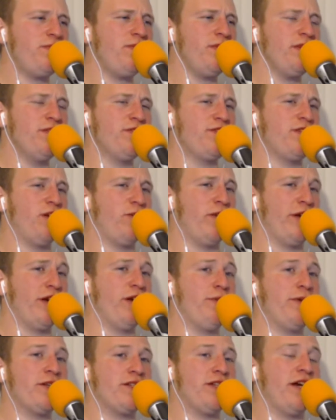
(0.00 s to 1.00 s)
So what
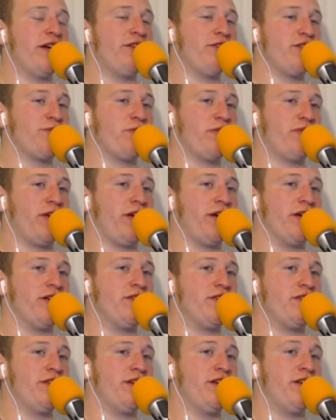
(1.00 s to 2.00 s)
your best address
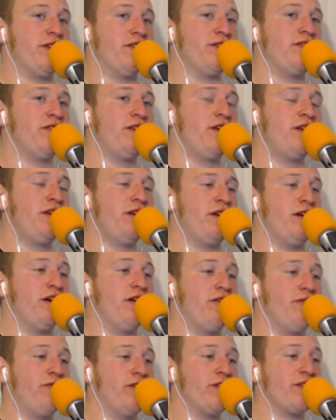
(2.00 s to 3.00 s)
provides is
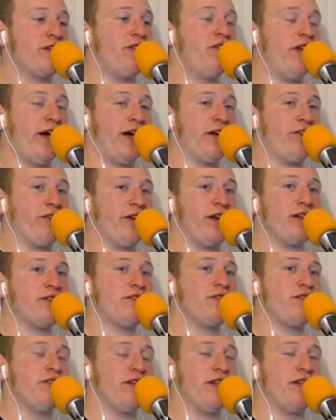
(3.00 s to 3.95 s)
a physical address.